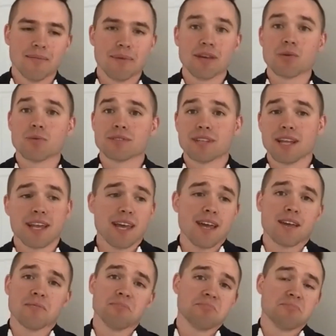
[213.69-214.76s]
It was like,
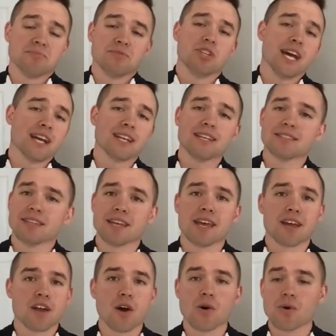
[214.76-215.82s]
hey, Jack needs to
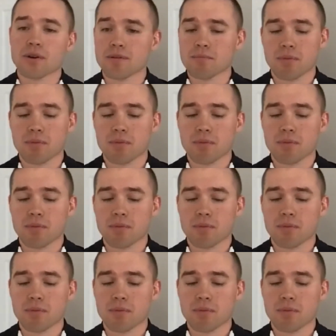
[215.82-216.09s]
get going